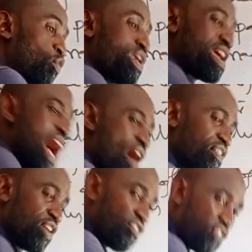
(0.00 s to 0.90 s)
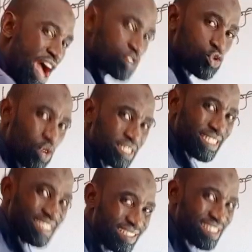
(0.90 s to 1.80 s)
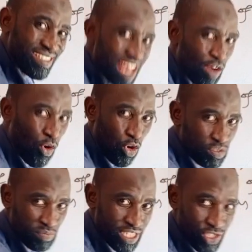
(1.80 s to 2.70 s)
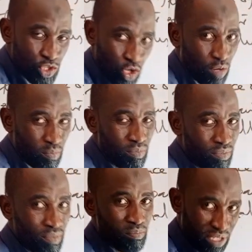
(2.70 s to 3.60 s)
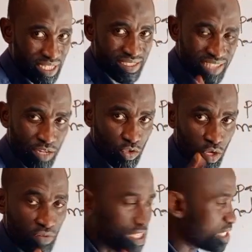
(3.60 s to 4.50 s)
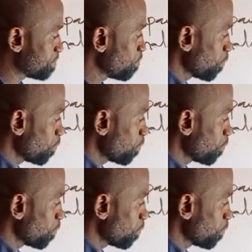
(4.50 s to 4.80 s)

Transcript: We have refraction in the second medium. Please take note of this.